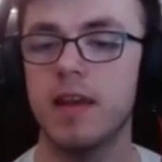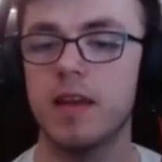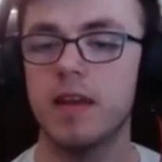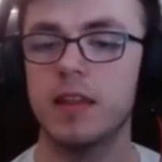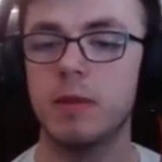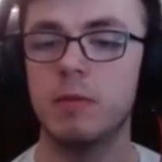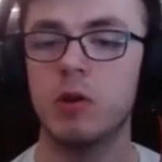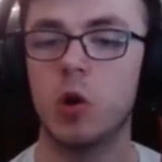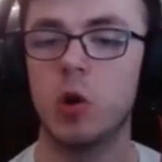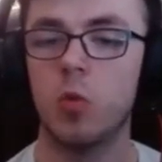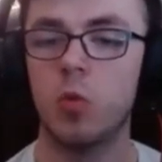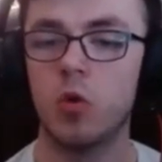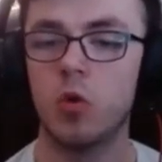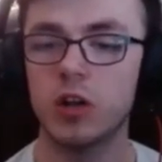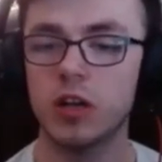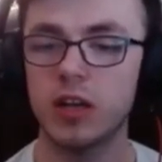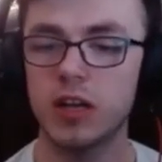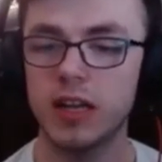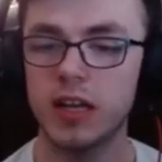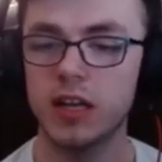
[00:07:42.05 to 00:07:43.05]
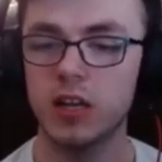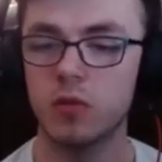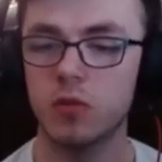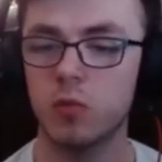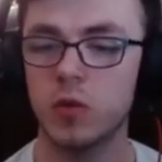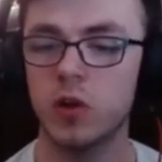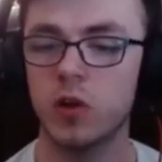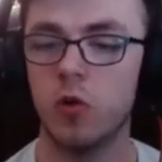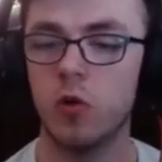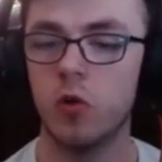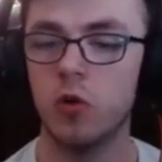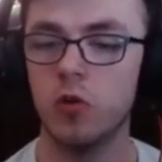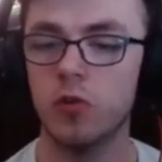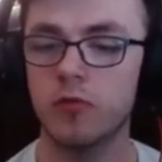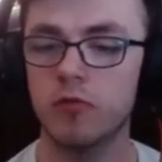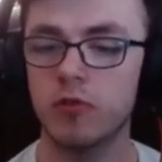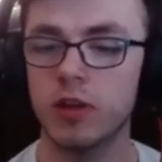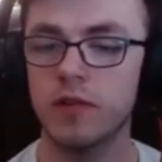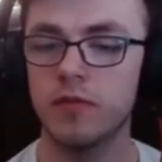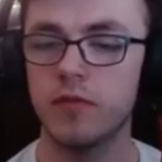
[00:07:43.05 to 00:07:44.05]
Then we got all
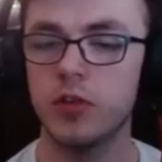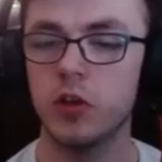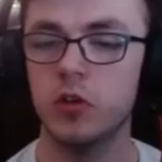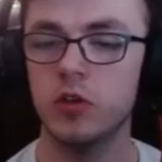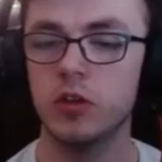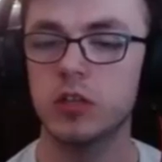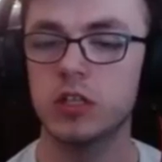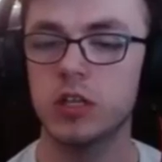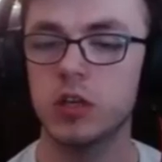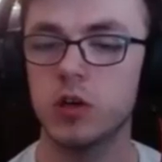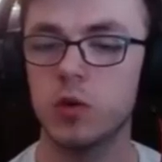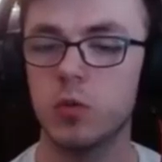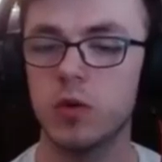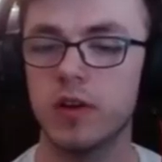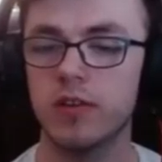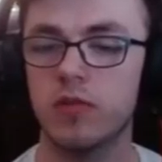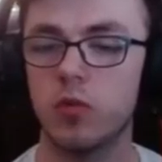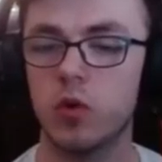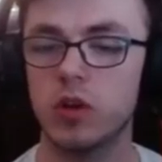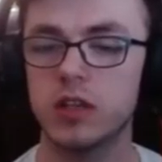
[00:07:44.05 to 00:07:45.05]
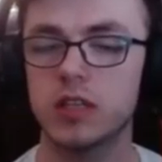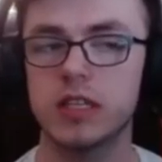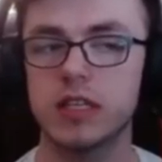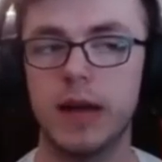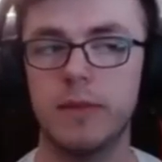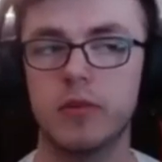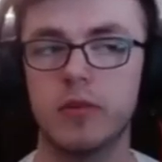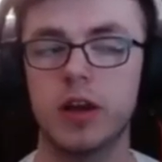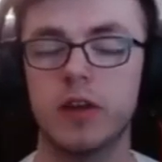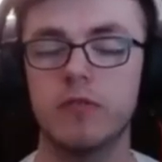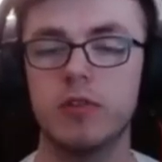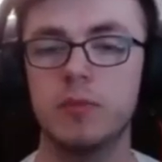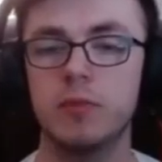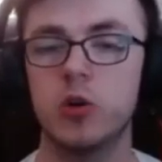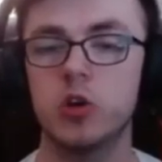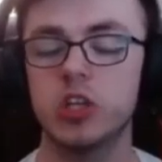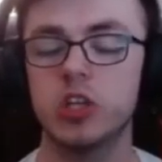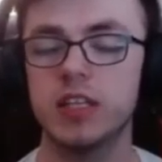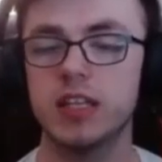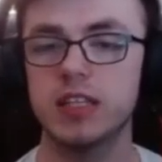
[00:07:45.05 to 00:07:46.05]
3 infused with 1 stam recovery,
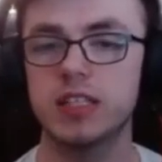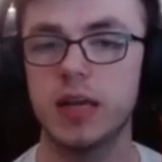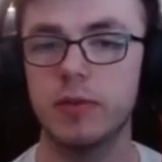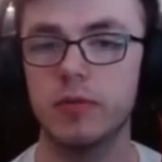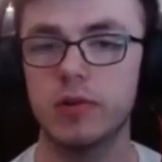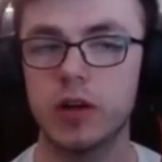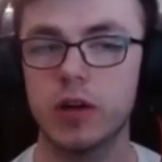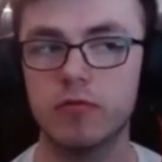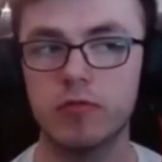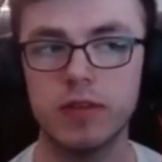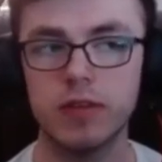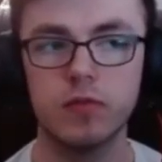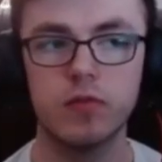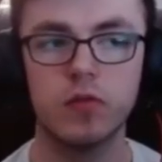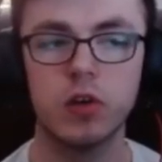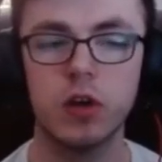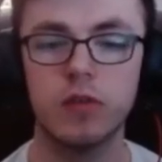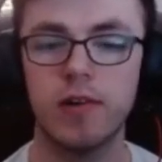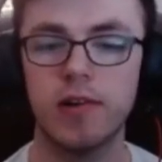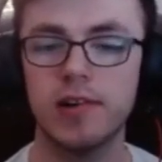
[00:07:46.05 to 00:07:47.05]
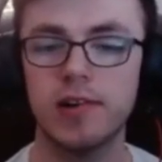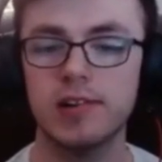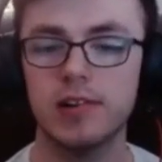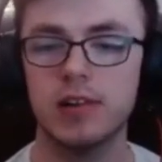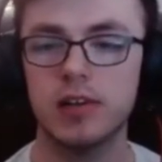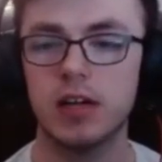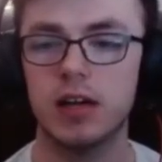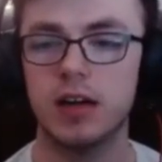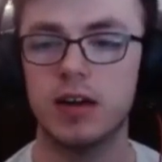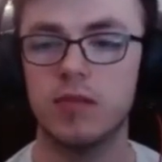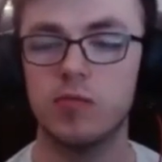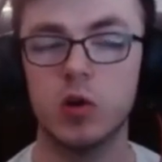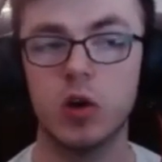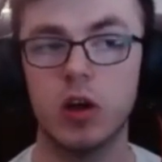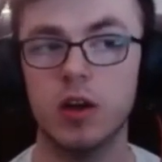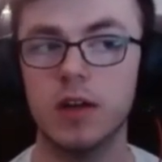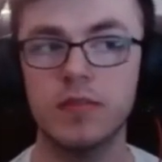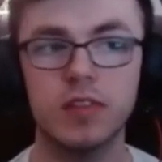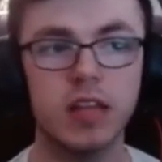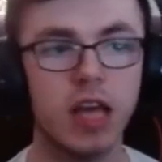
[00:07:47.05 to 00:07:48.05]
pushing that stam recovery even further. We've got
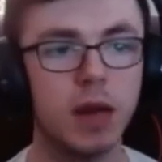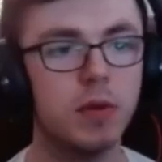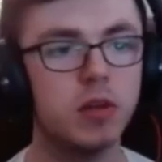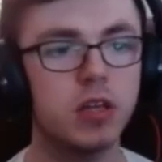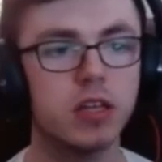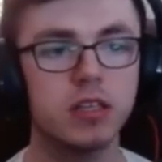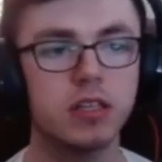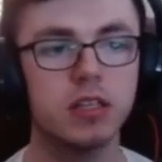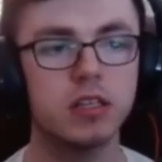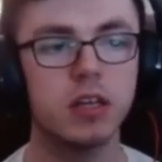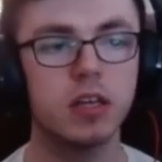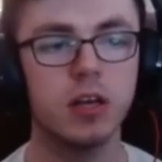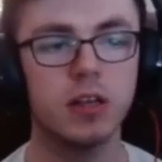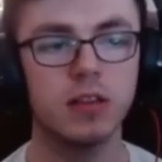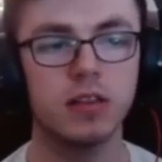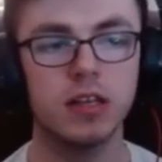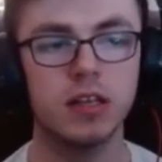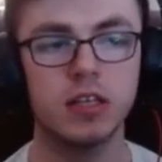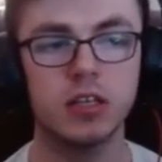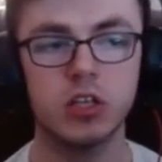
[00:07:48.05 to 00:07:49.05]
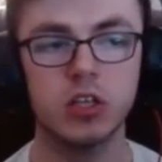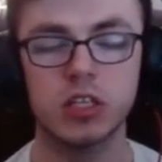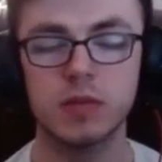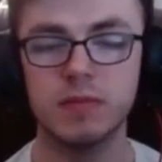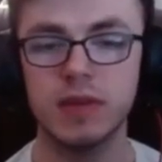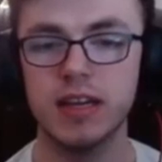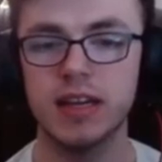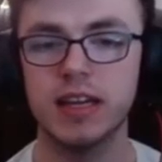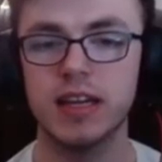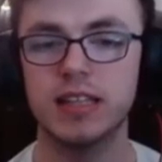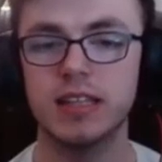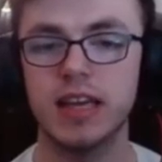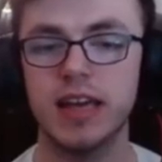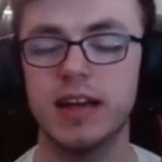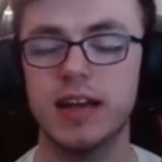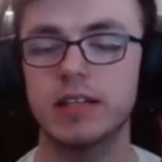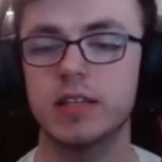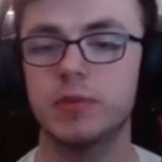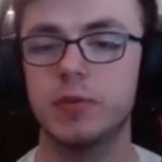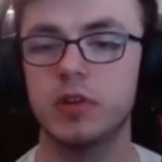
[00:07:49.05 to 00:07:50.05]
enough damage as is. This is just to make it
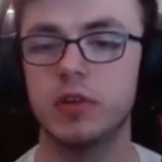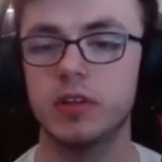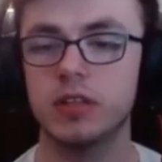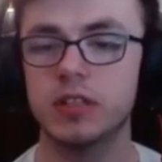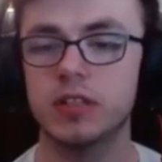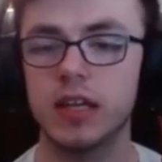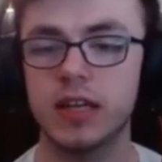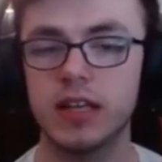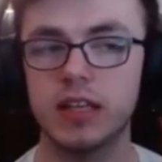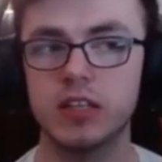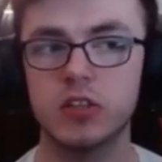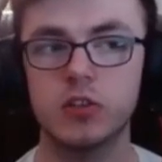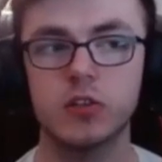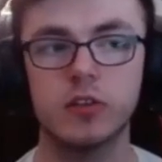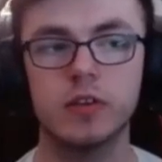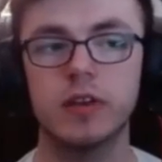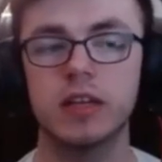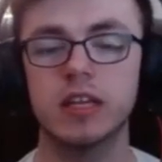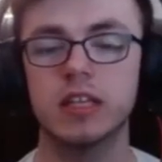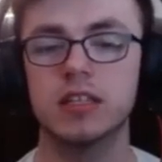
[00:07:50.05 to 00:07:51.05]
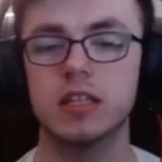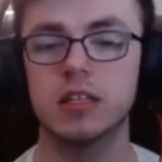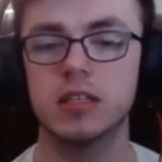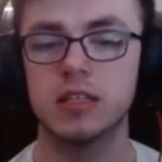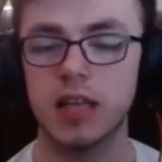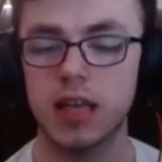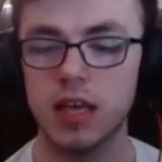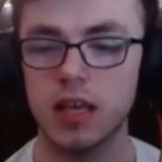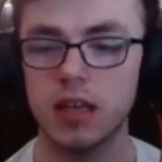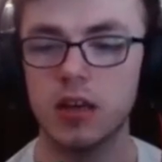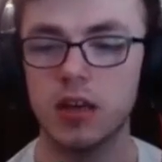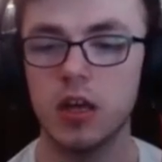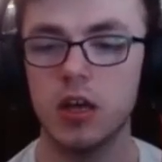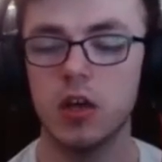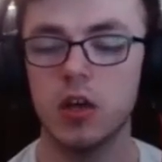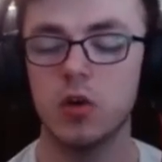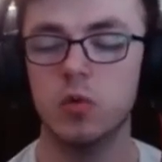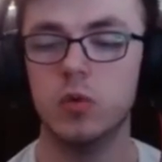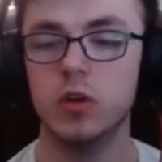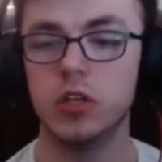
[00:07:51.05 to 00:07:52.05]
Xable and so it can sustain,
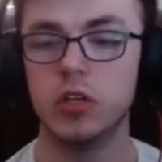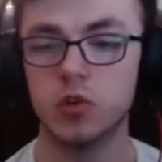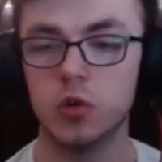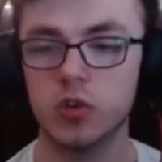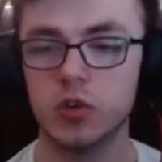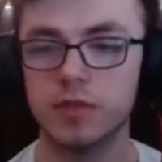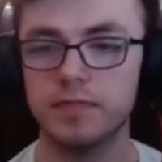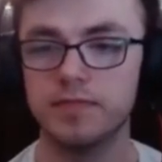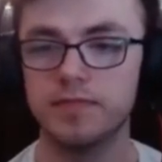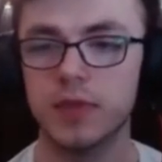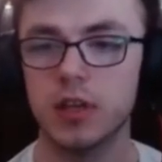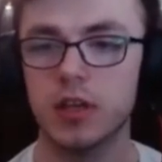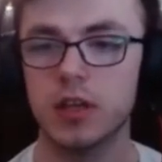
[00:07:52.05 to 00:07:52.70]
which is awesome.